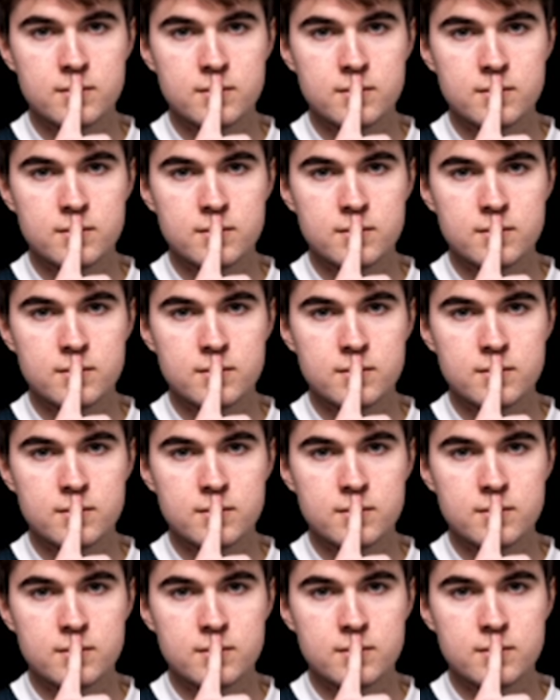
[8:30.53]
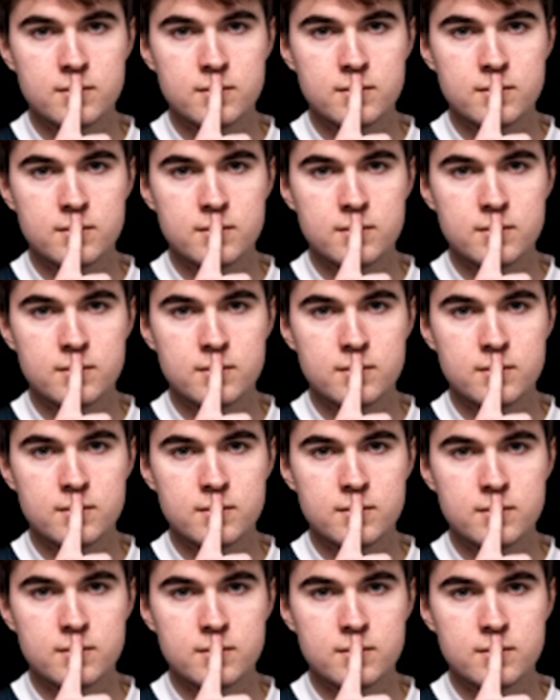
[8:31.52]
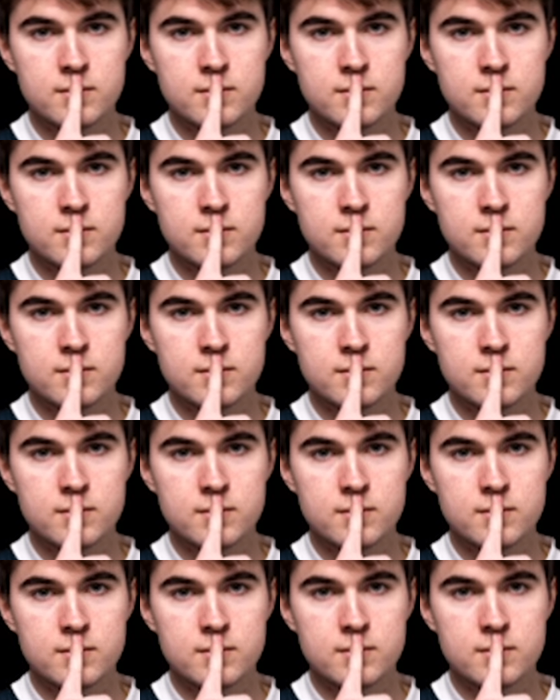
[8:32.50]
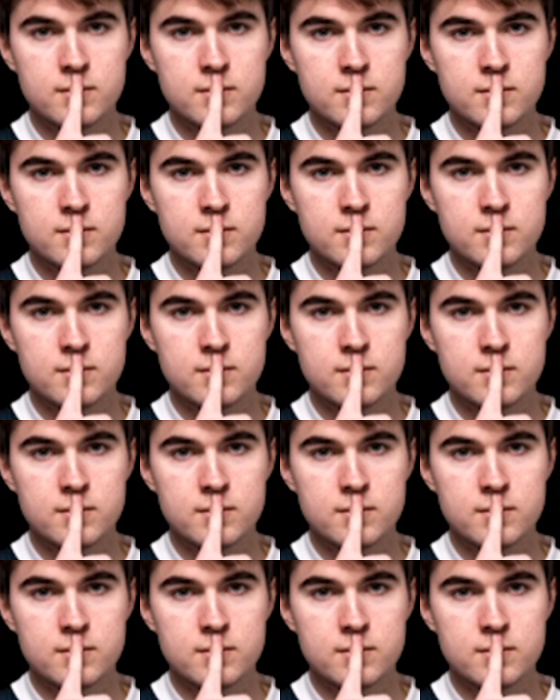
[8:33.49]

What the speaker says: The person shown says nothing.